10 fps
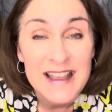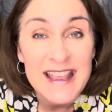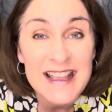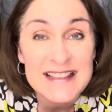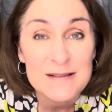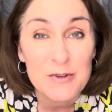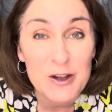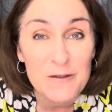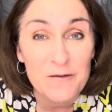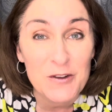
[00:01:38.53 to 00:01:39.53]
Eat some
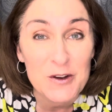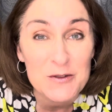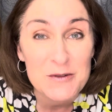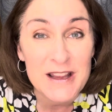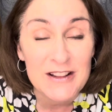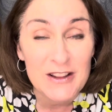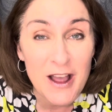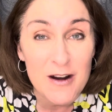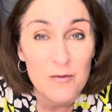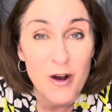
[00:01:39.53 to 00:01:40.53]
good food, drink a
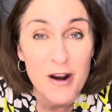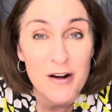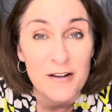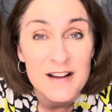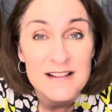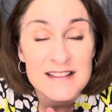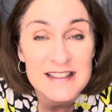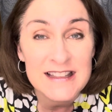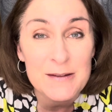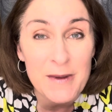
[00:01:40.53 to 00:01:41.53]
lot of water,
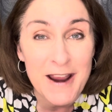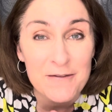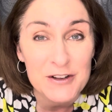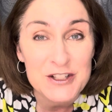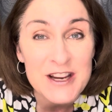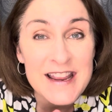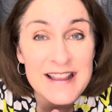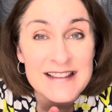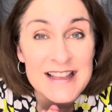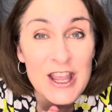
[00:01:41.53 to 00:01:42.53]
sleep every
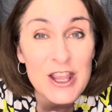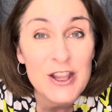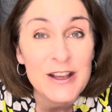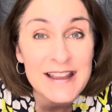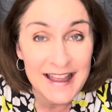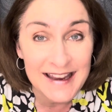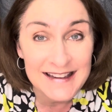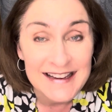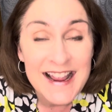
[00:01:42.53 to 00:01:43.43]
chance you get.